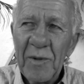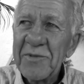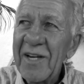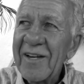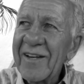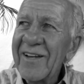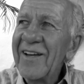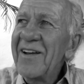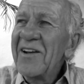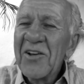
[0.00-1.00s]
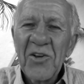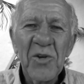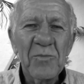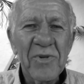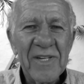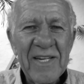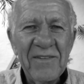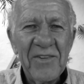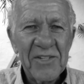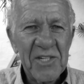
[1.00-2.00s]
I couldn't believe
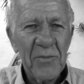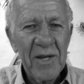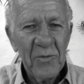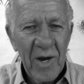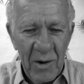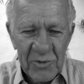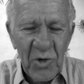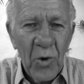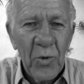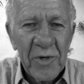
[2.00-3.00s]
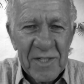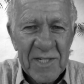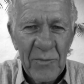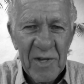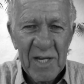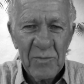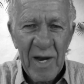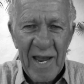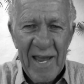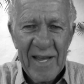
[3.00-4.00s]
that I was holding something in my
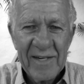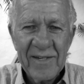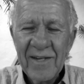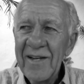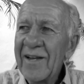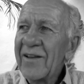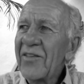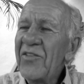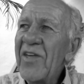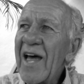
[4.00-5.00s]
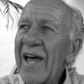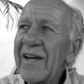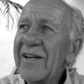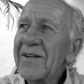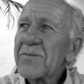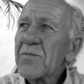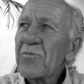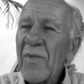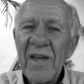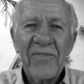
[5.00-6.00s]
hand that
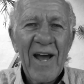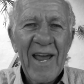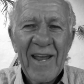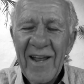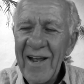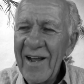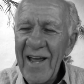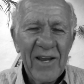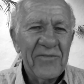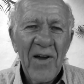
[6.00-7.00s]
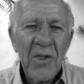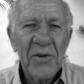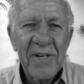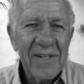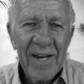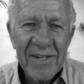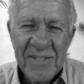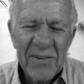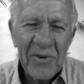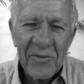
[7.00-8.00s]
if I had followed a
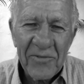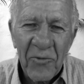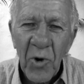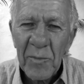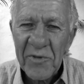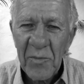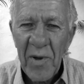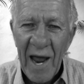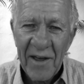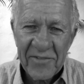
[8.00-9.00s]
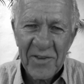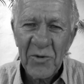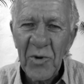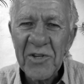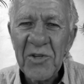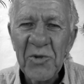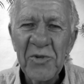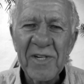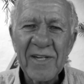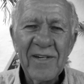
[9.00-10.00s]
different form of the path, the one that you
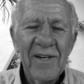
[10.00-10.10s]
did,